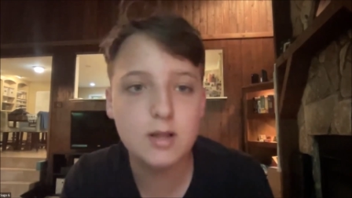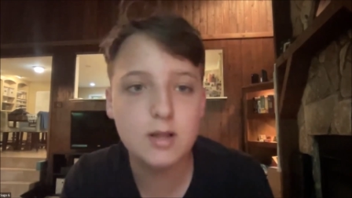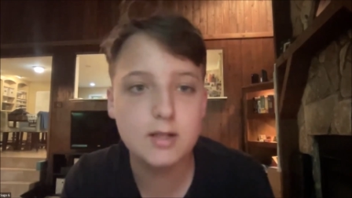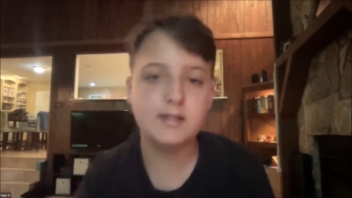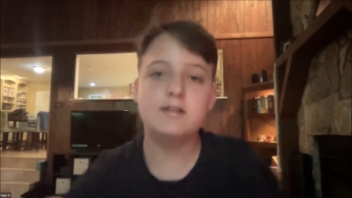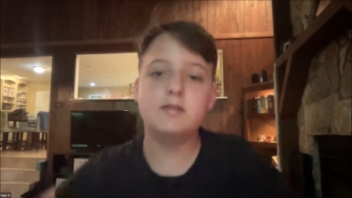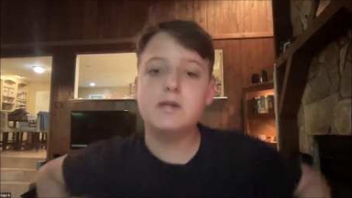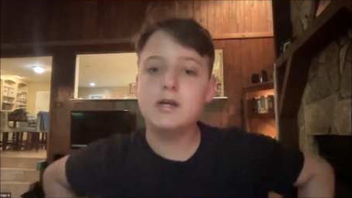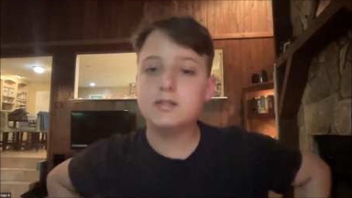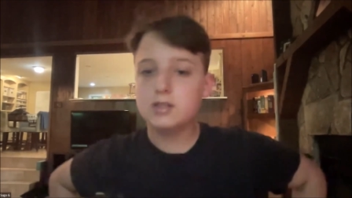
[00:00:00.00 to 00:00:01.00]
And Elijah
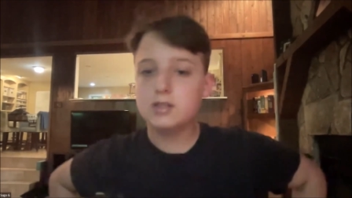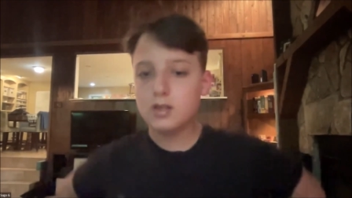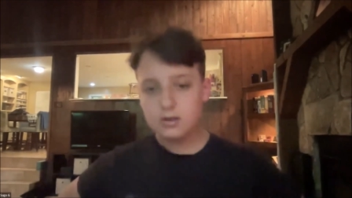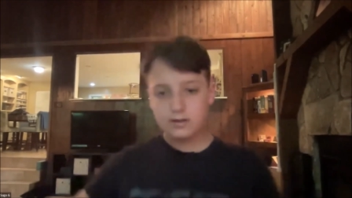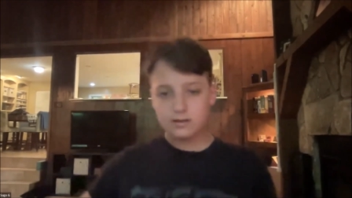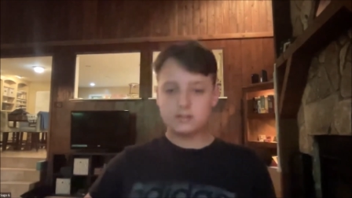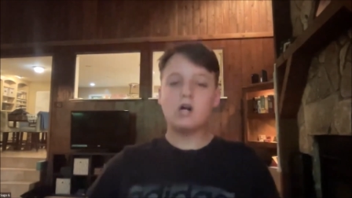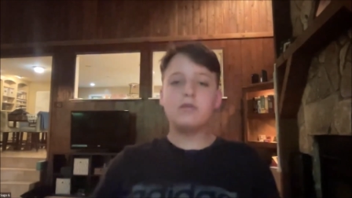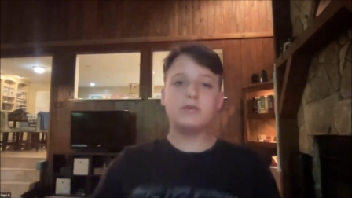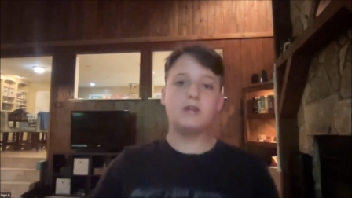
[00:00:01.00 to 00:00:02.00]
says this because
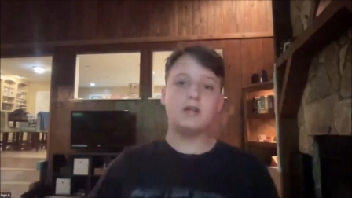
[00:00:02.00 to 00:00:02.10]
he's